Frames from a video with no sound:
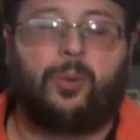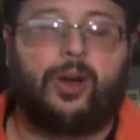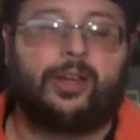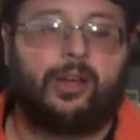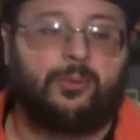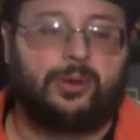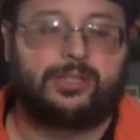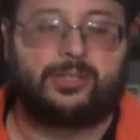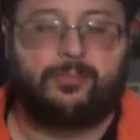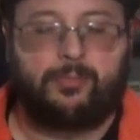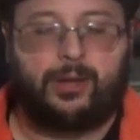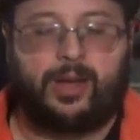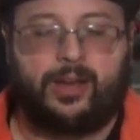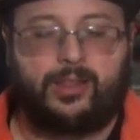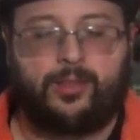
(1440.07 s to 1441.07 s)
why I wasn't
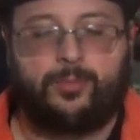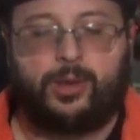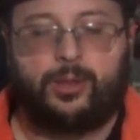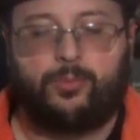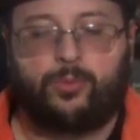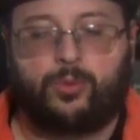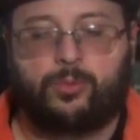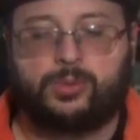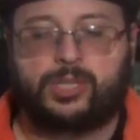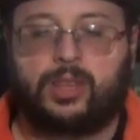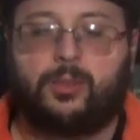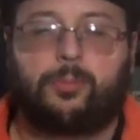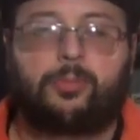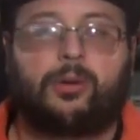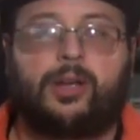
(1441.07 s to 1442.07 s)
buying them anymore was
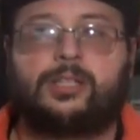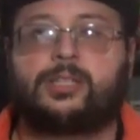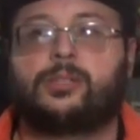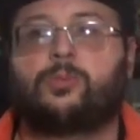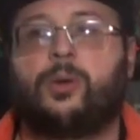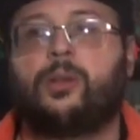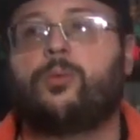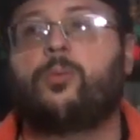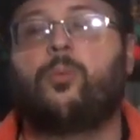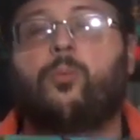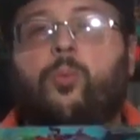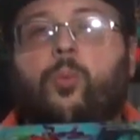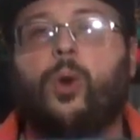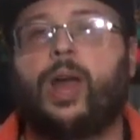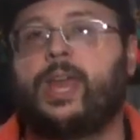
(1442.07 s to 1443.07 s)
that the prices went
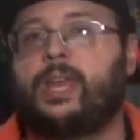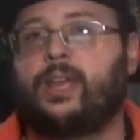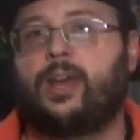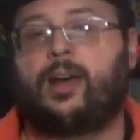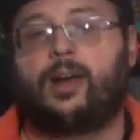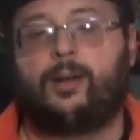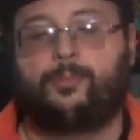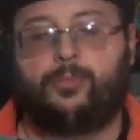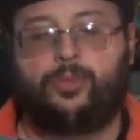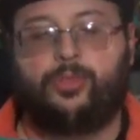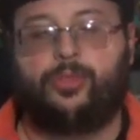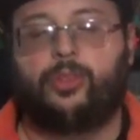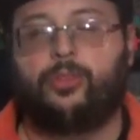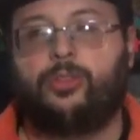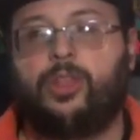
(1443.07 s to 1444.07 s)
way up.
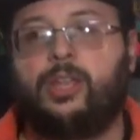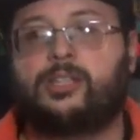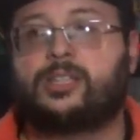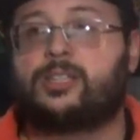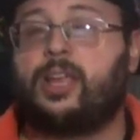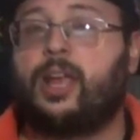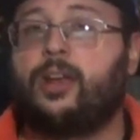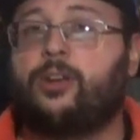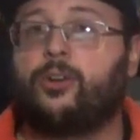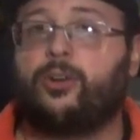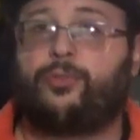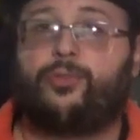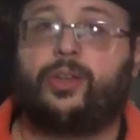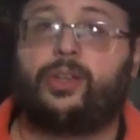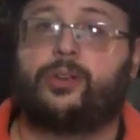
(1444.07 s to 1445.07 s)
The
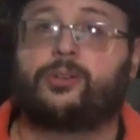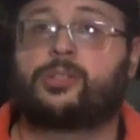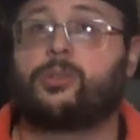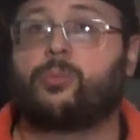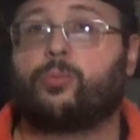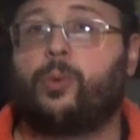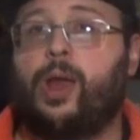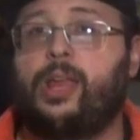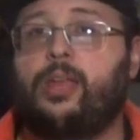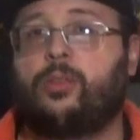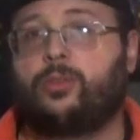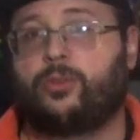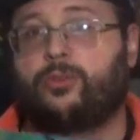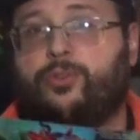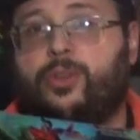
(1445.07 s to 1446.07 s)
standard figures, the
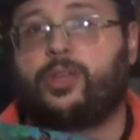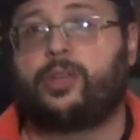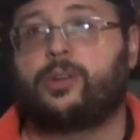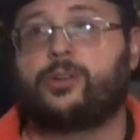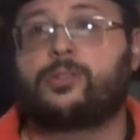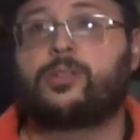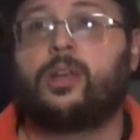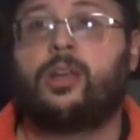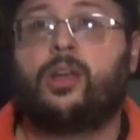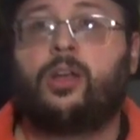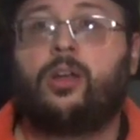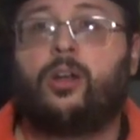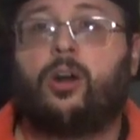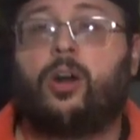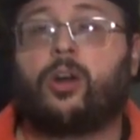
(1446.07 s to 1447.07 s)
regular figures,
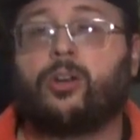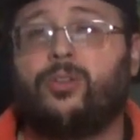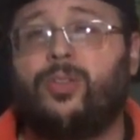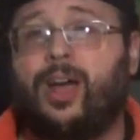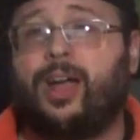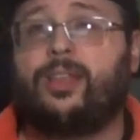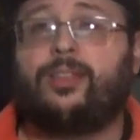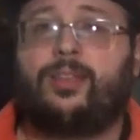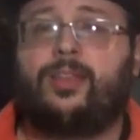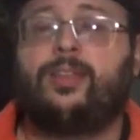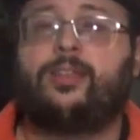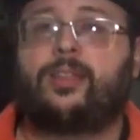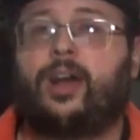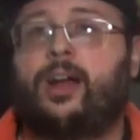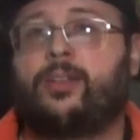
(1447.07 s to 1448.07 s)
are
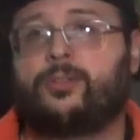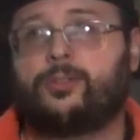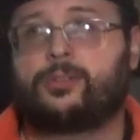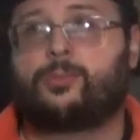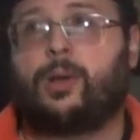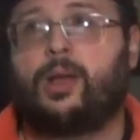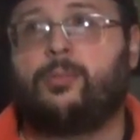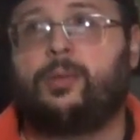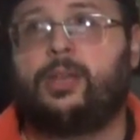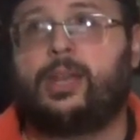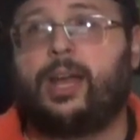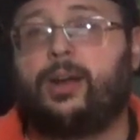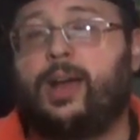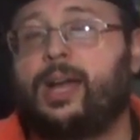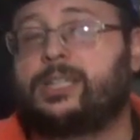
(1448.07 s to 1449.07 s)
$19 by me
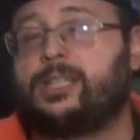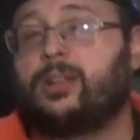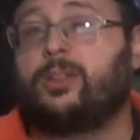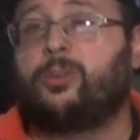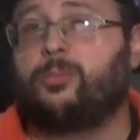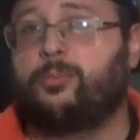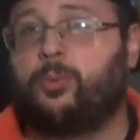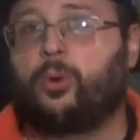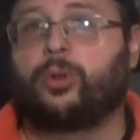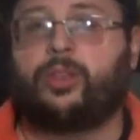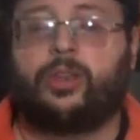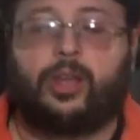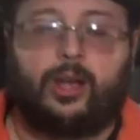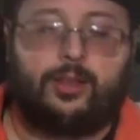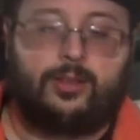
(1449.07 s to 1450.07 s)
now. Actually, a little more
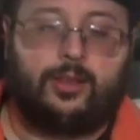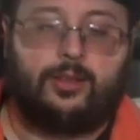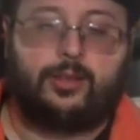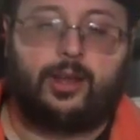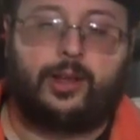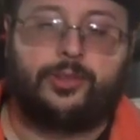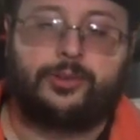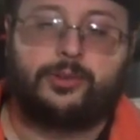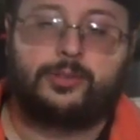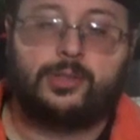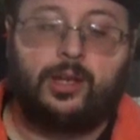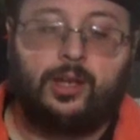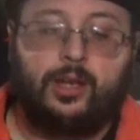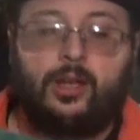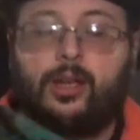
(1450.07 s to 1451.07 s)
than
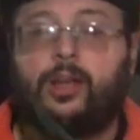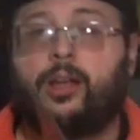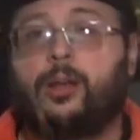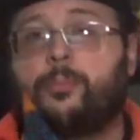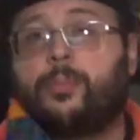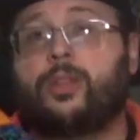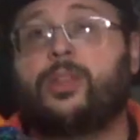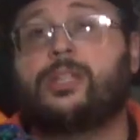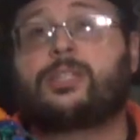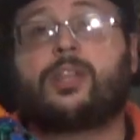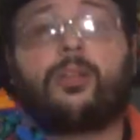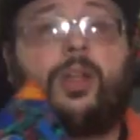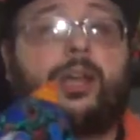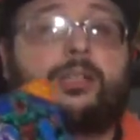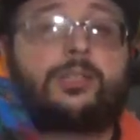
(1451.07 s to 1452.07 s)
$19. But these
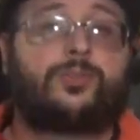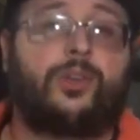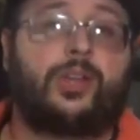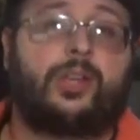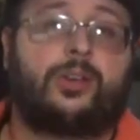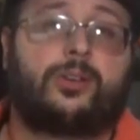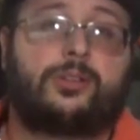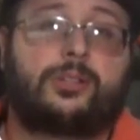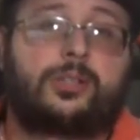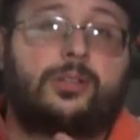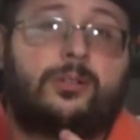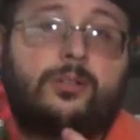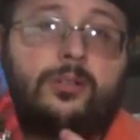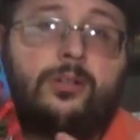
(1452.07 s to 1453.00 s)
deluxe figures